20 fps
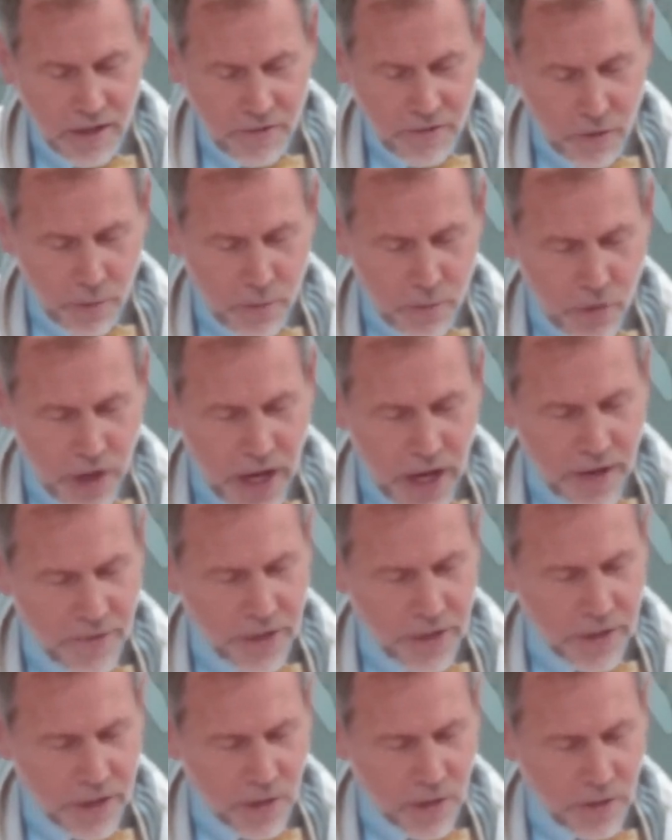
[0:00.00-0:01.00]
for
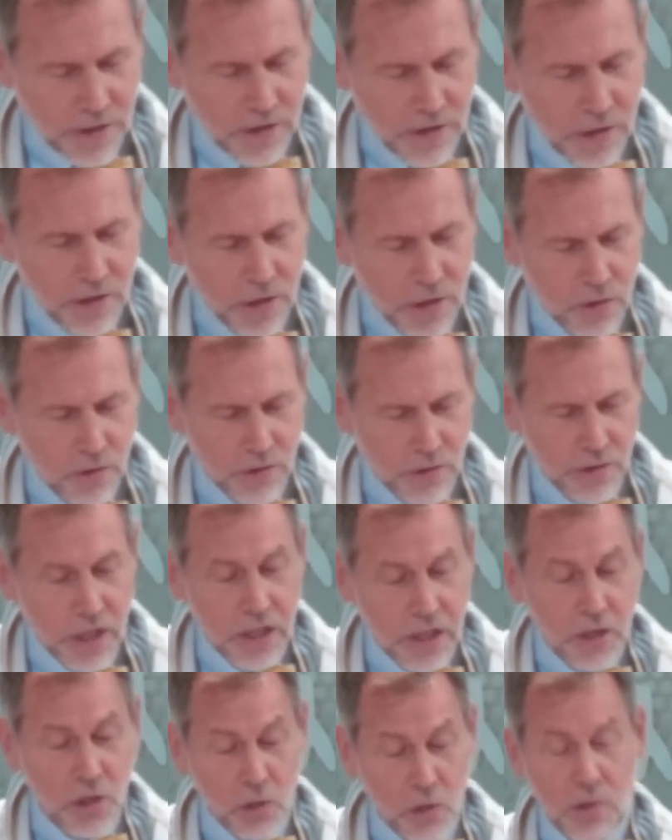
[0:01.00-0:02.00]
private Christian schools,
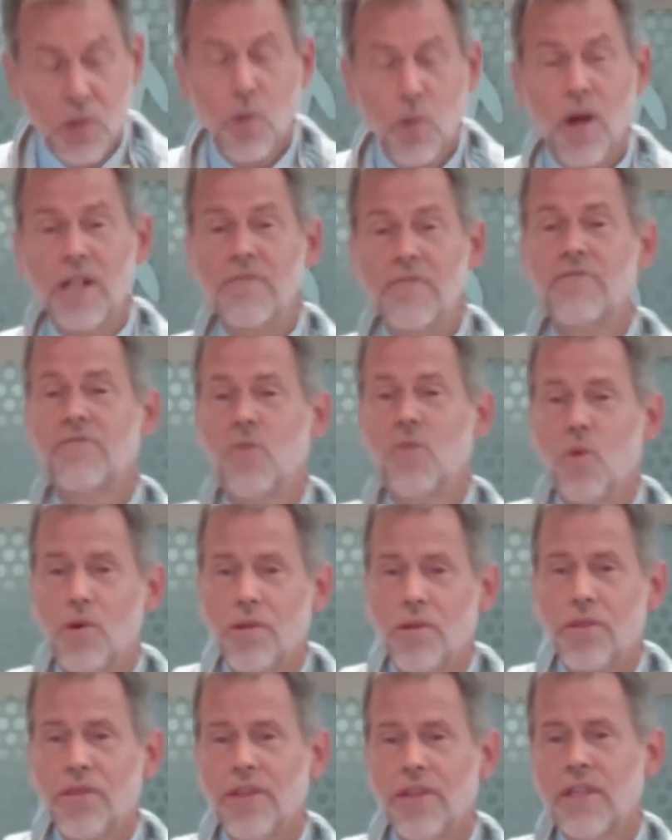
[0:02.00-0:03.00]
June 24th,